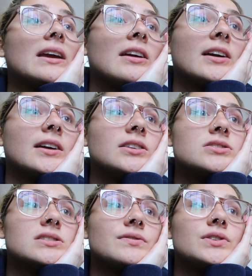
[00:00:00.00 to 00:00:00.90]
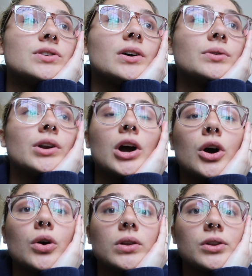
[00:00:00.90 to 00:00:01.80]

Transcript: And if you don't know,